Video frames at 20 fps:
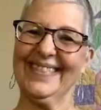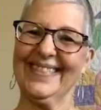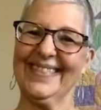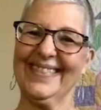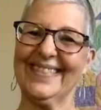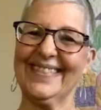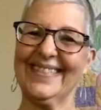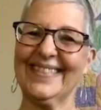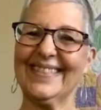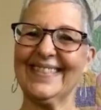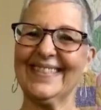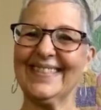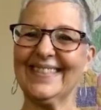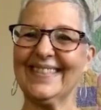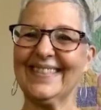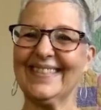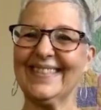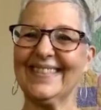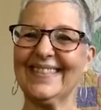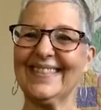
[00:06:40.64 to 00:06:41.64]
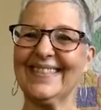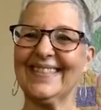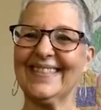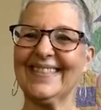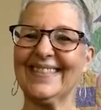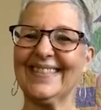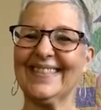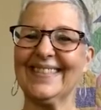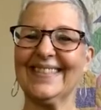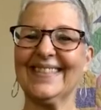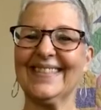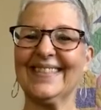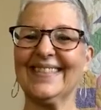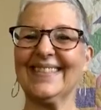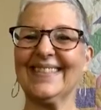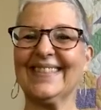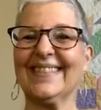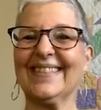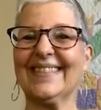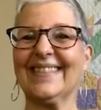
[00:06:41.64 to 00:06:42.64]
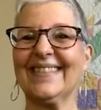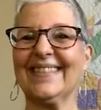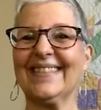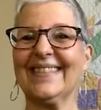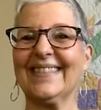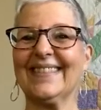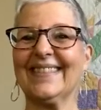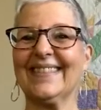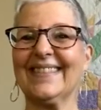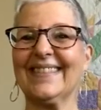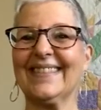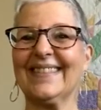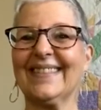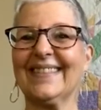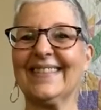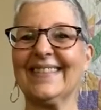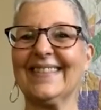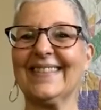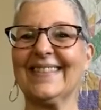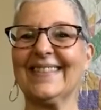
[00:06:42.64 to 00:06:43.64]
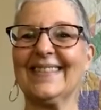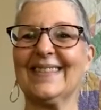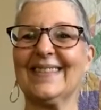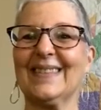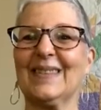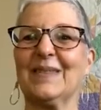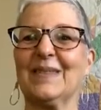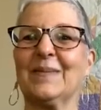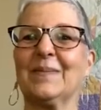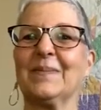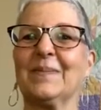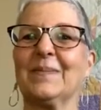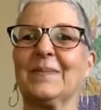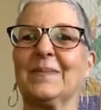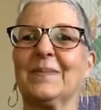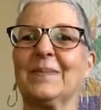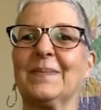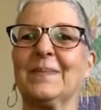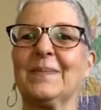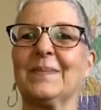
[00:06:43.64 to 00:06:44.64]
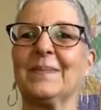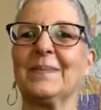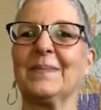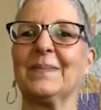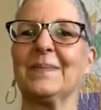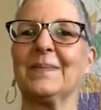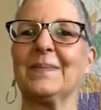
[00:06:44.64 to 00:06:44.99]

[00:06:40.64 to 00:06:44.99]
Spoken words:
This person isn't speaking.